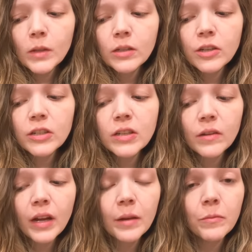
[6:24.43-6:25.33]
just
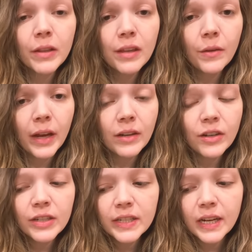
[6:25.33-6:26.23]
know that I'm with you. I
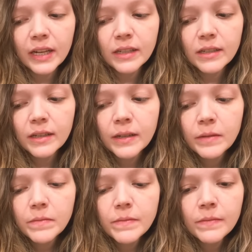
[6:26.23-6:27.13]
understand
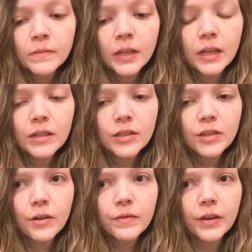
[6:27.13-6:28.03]
that it's
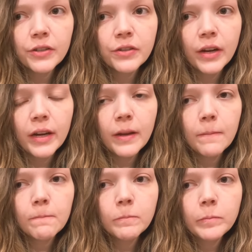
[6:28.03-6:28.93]
so
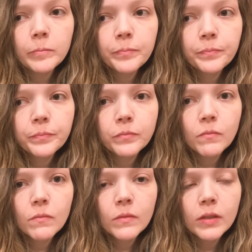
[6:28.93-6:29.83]
frustrating
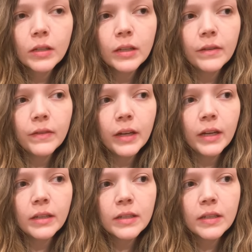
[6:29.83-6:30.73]
to live
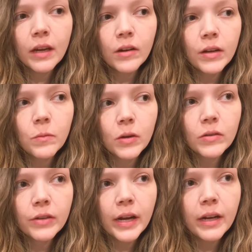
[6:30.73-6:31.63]
in a scary
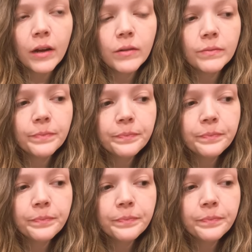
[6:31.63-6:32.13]
world right now.